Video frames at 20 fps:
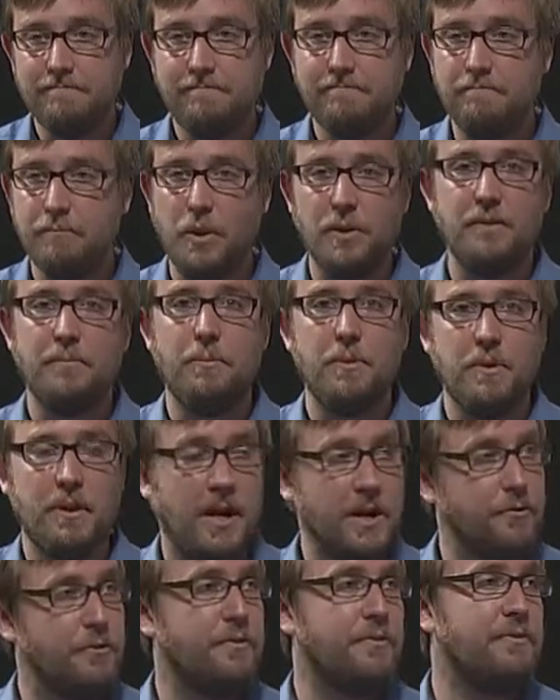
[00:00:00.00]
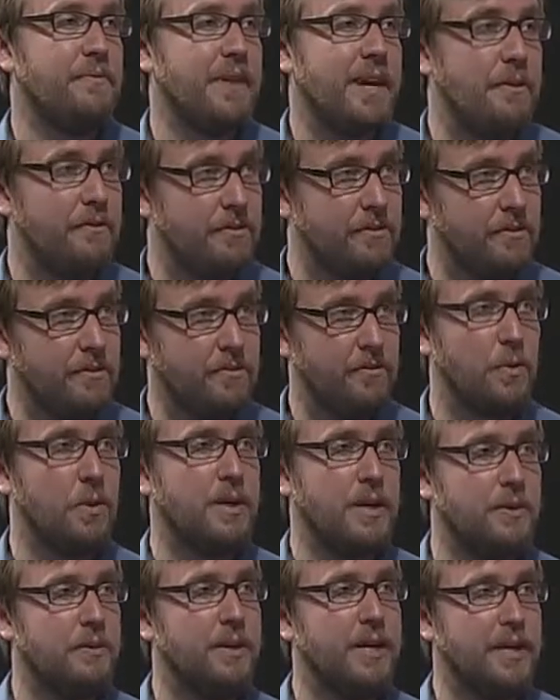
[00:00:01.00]
multiple hundreds of thousands of
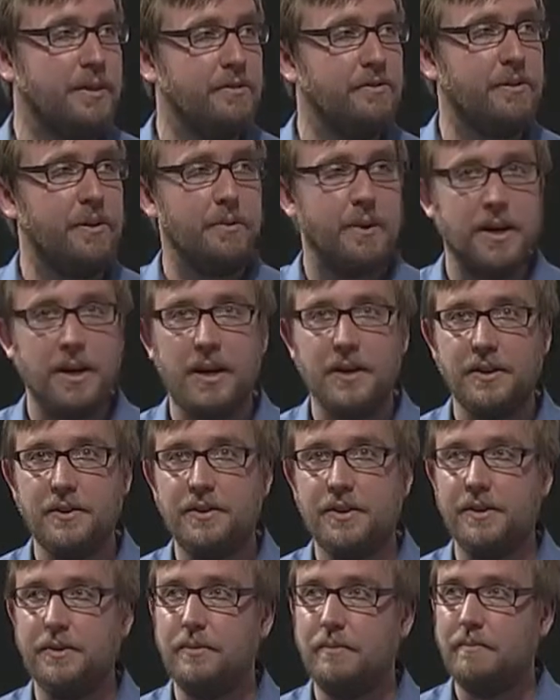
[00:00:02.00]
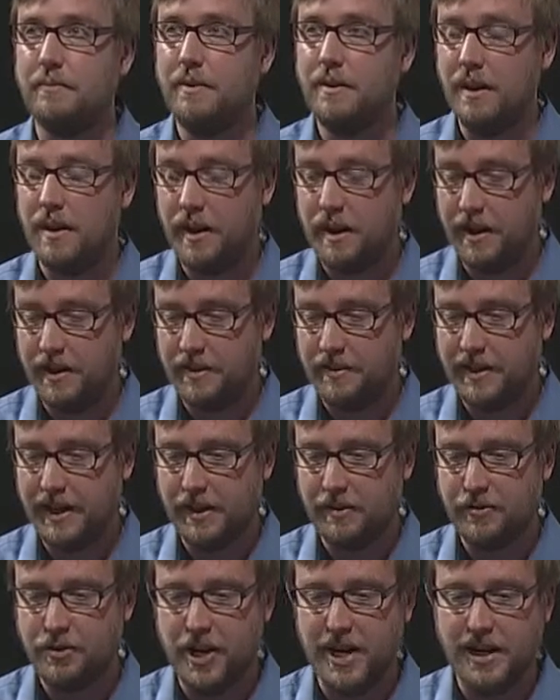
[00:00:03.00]
Oregonians going onto the
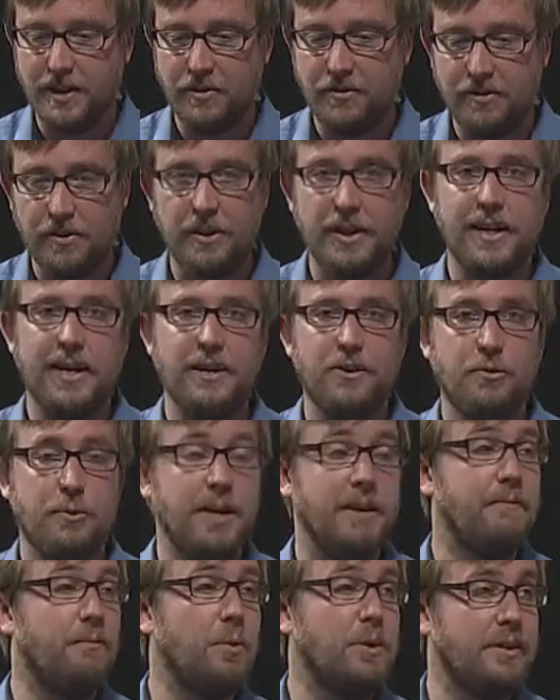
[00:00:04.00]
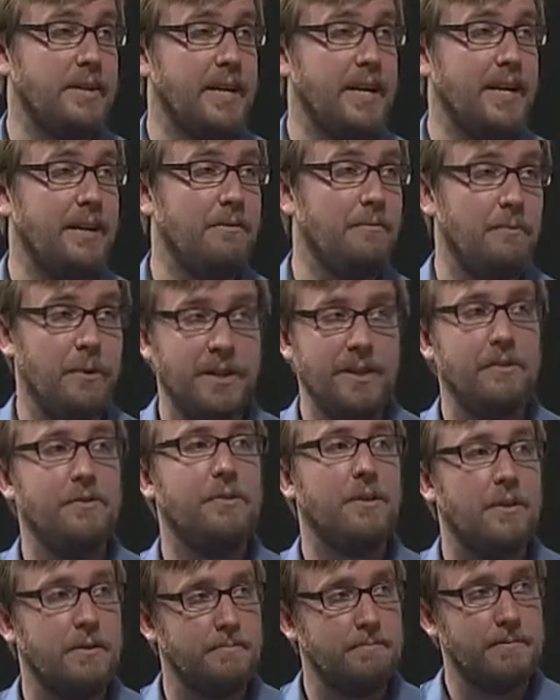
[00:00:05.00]
exchange starting in 2014 when these
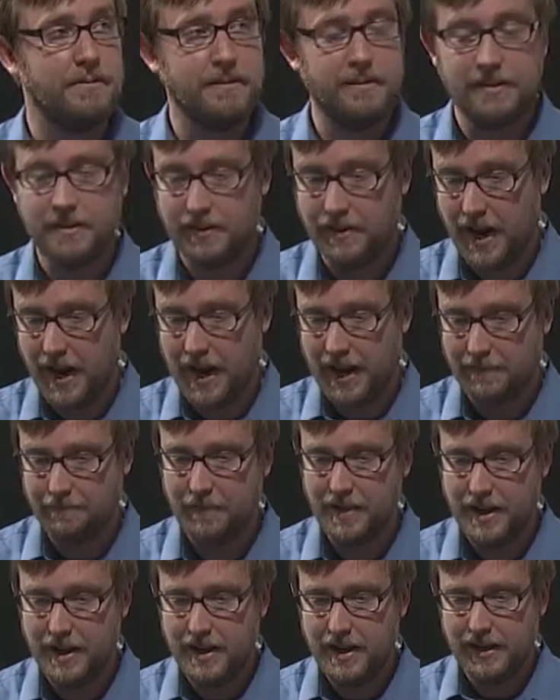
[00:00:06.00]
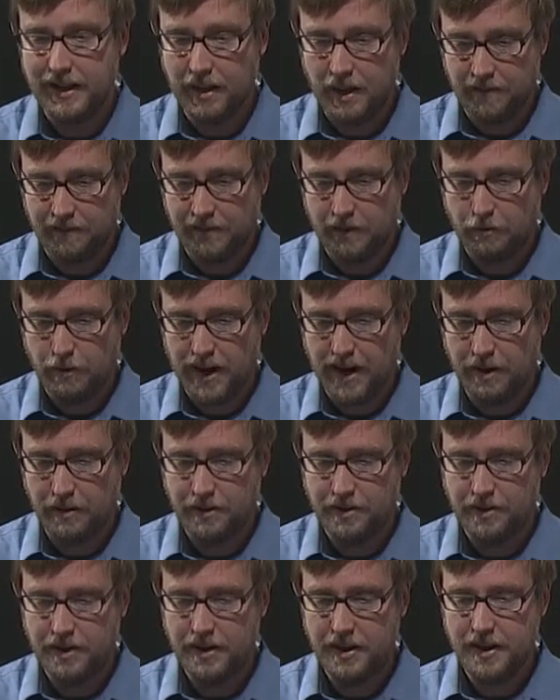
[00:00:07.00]
all get off the
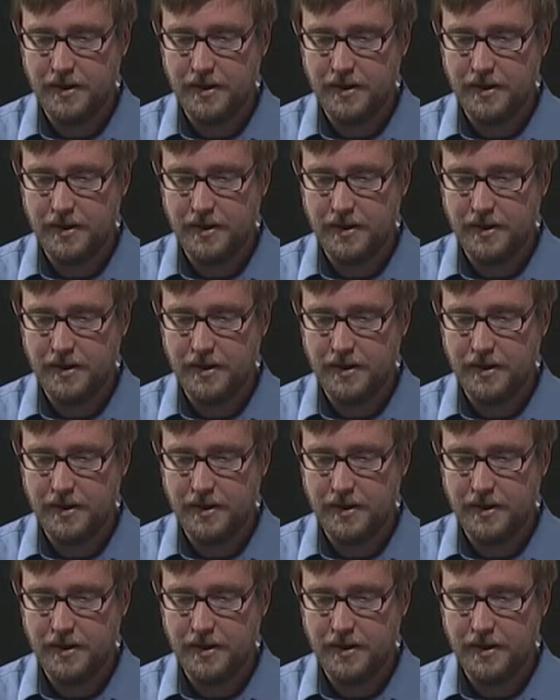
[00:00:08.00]
ground.